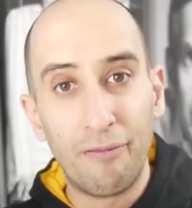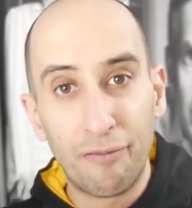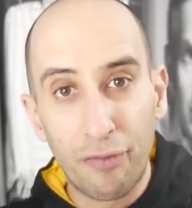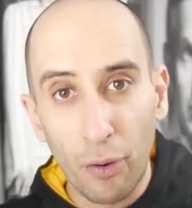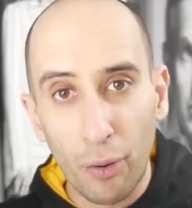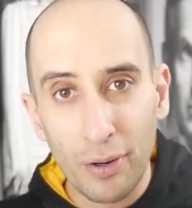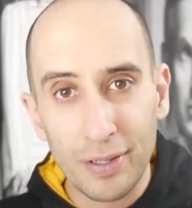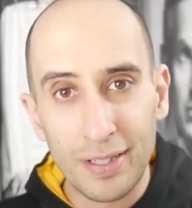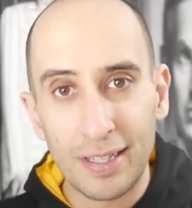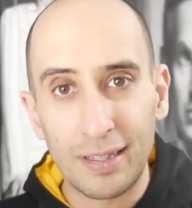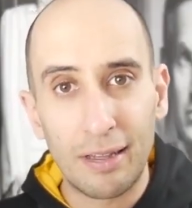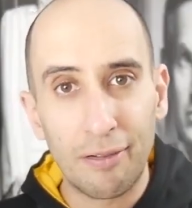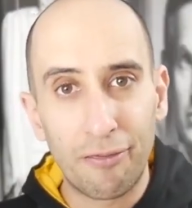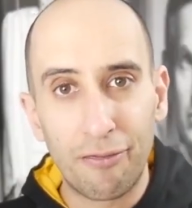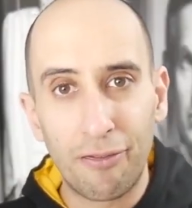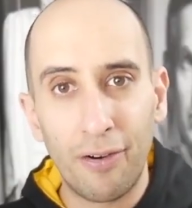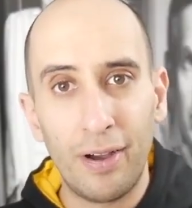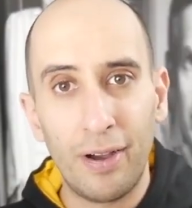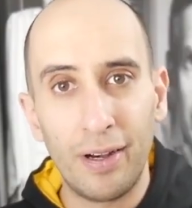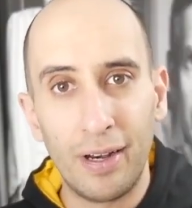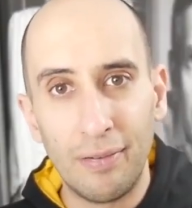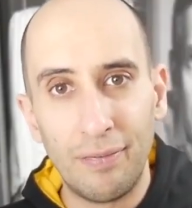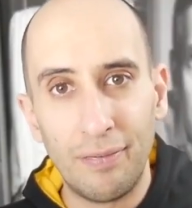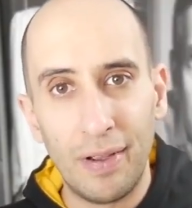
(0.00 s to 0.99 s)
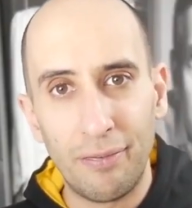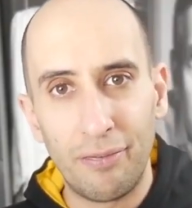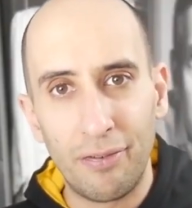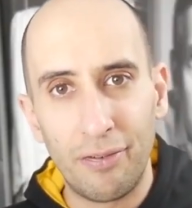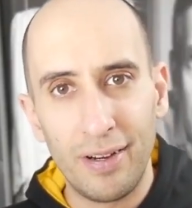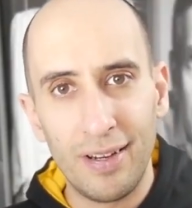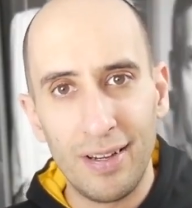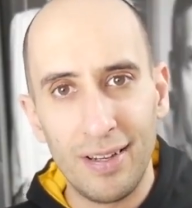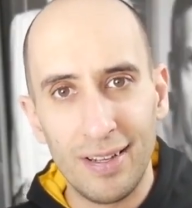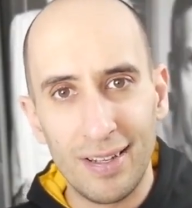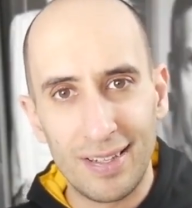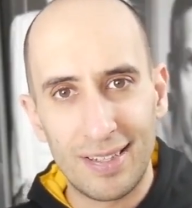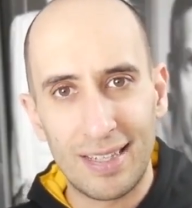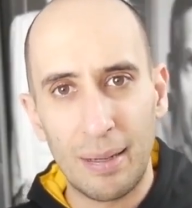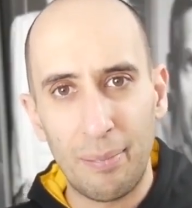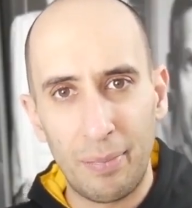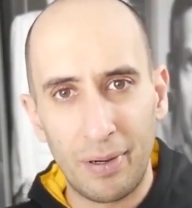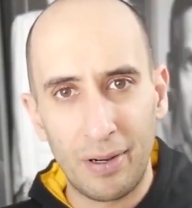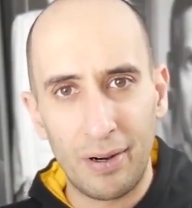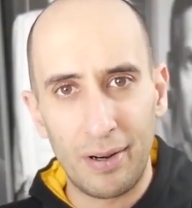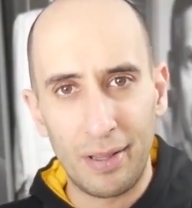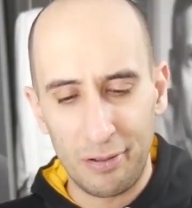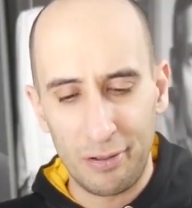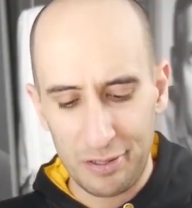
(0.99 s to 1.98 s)
and forwards at the front of every
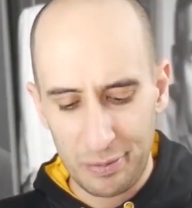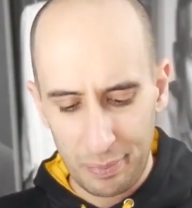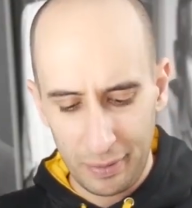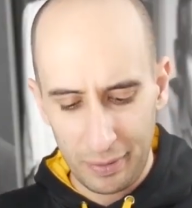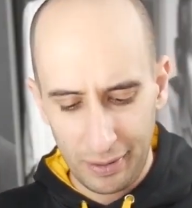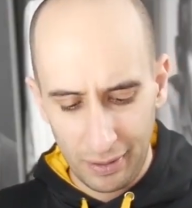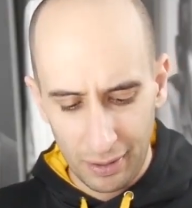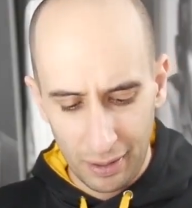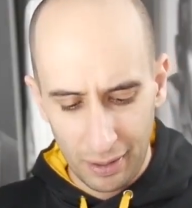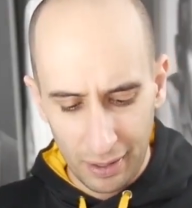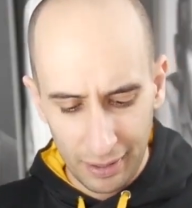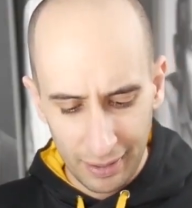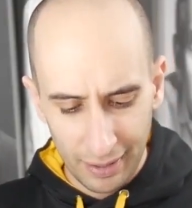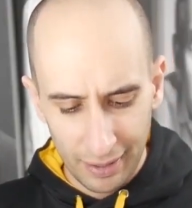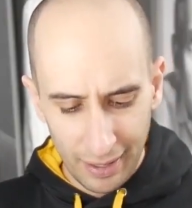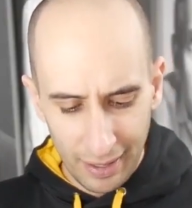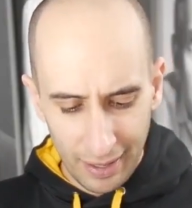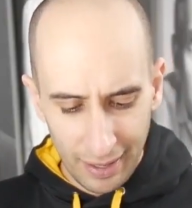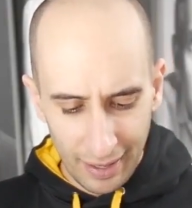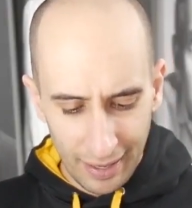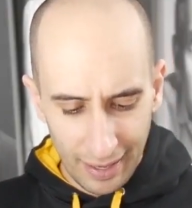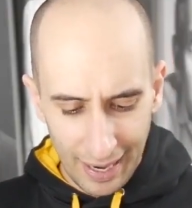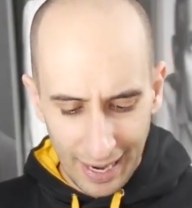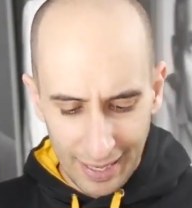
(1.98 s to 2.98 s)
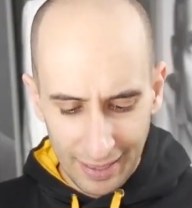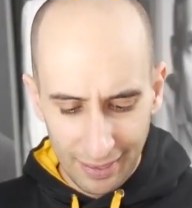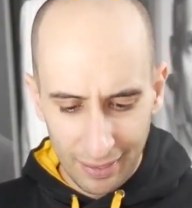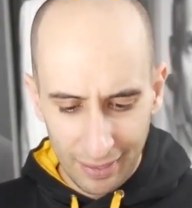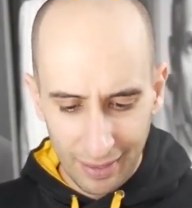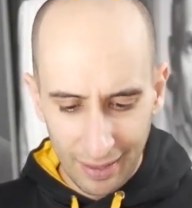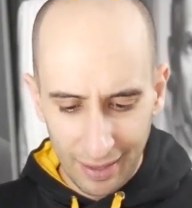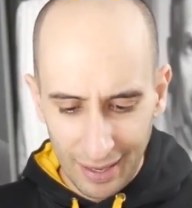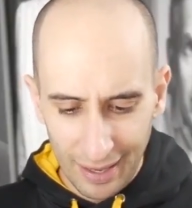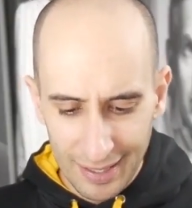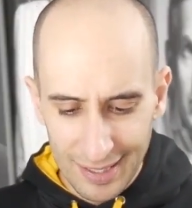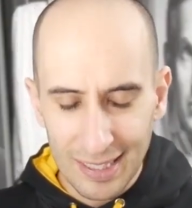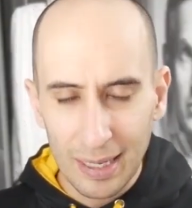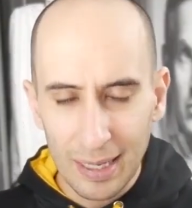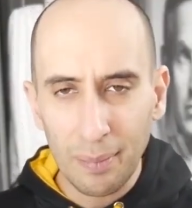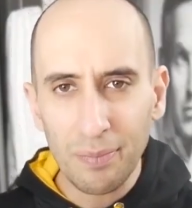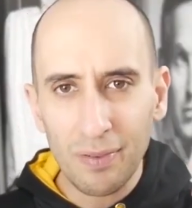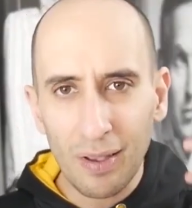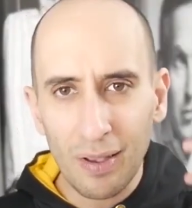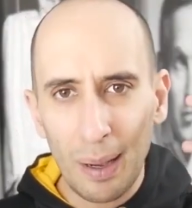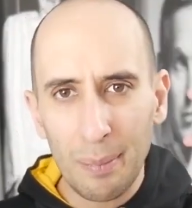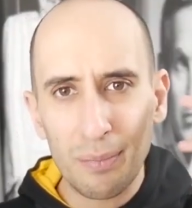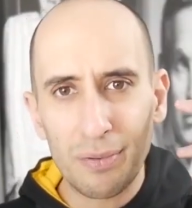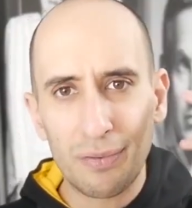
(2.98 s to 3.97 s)
seminar that I was putting on. It
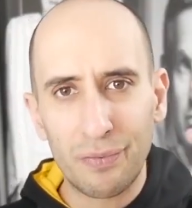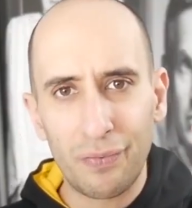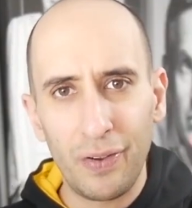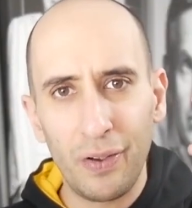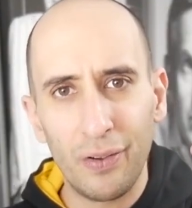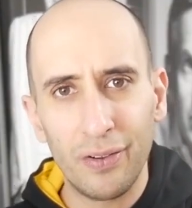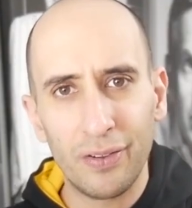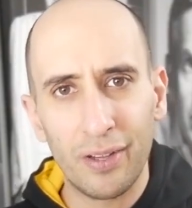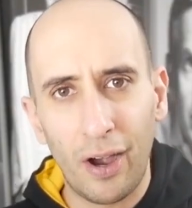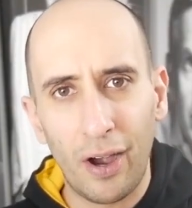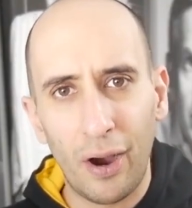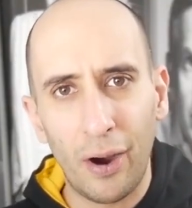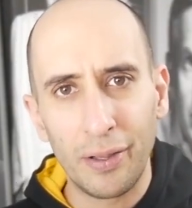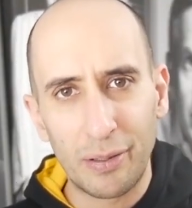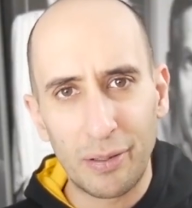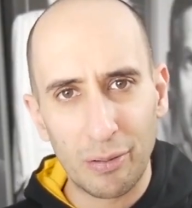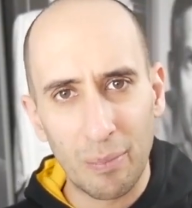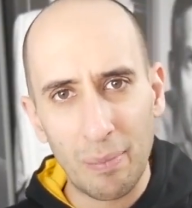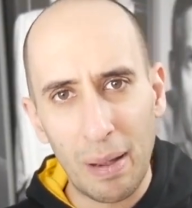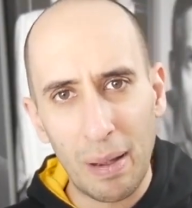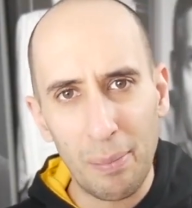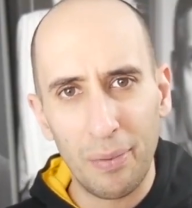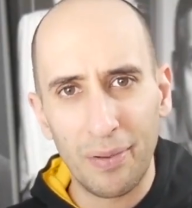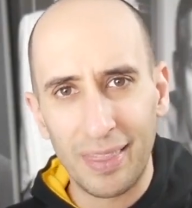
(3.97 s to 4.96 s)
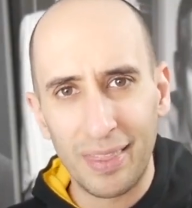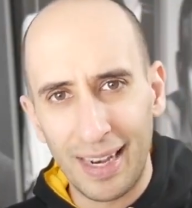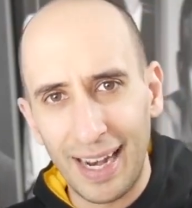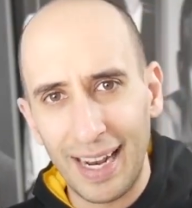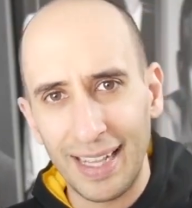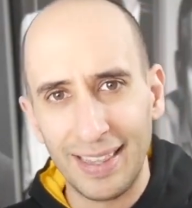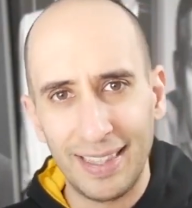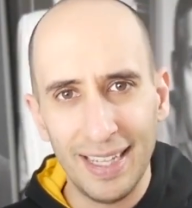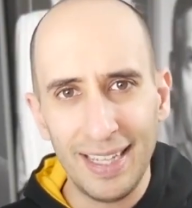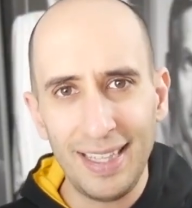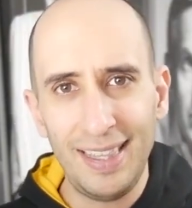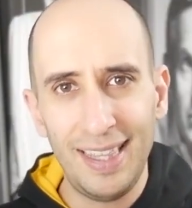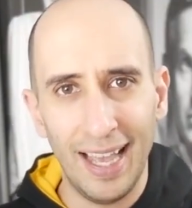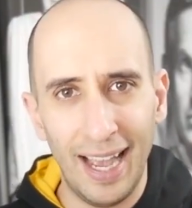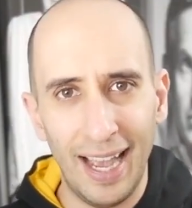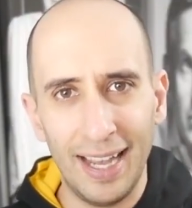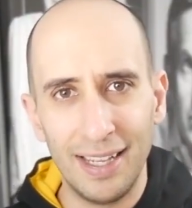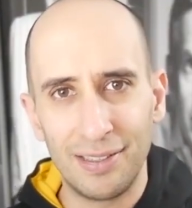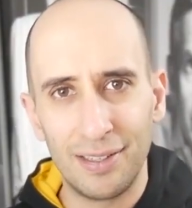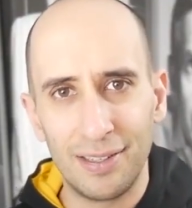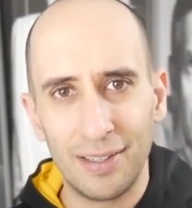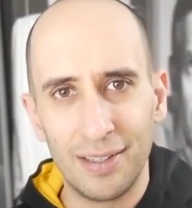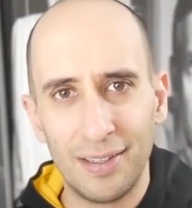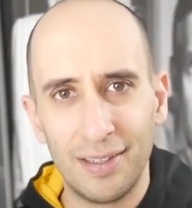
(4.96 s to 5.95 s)
sometimes feels hard to remember that I did
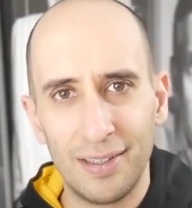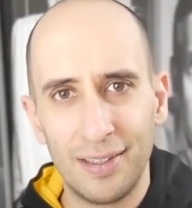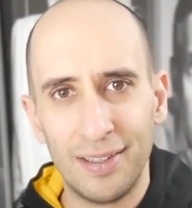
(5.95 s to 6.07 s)
that.